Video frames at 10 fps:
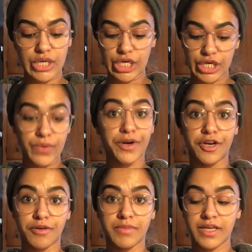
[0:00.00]
anywhere
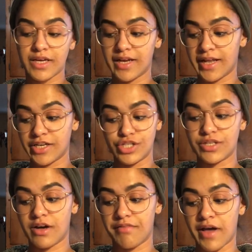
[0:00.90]
near me, and I
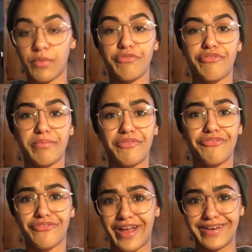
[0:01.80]
just got that one from a
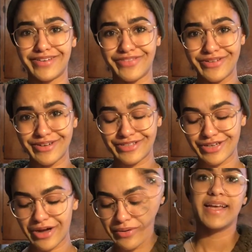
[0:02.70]
friend a few years
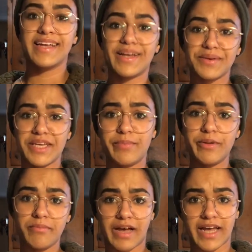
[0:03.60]
ago. Now keep
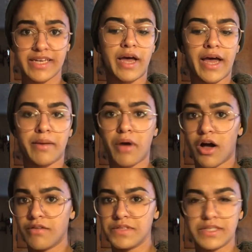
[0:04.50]
in mind, I bought
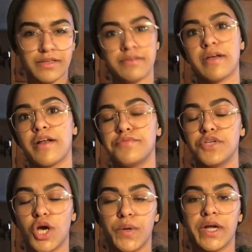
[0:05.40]
all these things kind of
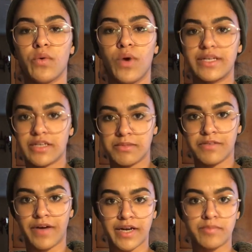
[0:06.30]
knowing what types
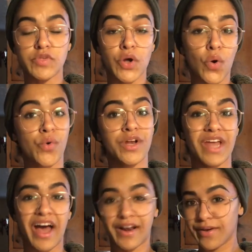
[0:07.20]
of items I
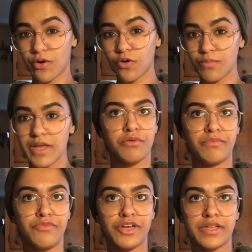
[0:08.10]
already had at home.
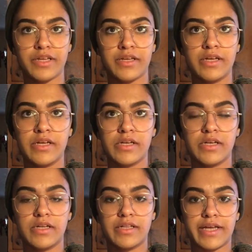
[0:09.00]
From really
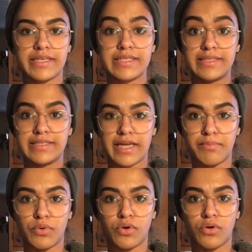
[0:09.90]
like
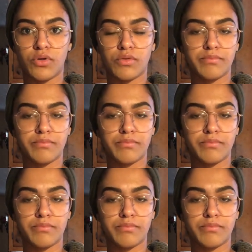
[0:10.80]
staple